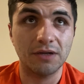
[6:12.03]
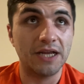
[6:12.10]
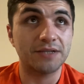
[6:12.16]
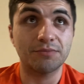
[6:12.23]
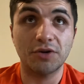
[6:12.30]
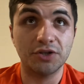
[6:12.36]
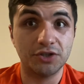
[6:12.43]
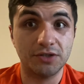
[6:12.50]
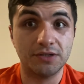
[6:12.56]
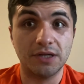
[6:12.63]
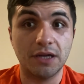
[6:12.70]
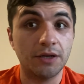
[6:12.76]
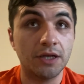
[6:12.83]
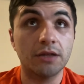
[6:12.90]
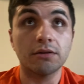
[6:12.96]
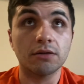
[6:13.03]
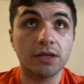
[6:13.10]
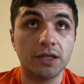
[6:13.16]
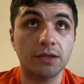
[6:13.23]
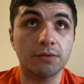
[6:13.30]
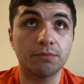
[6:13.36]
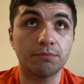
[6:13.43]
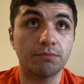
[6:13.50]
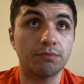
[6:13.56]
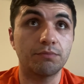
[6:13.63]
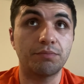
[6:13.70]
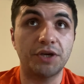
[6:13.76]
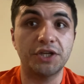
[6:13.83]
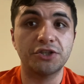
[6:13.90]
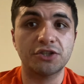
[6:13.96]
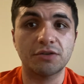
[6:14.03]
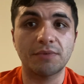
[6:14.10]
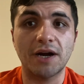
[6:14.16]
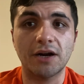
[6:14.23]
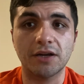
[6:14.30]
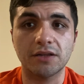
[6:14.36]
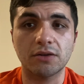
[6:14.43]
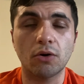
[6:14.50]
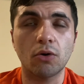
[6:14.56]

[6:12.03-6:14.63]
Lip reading: as much as he literally bitched about it the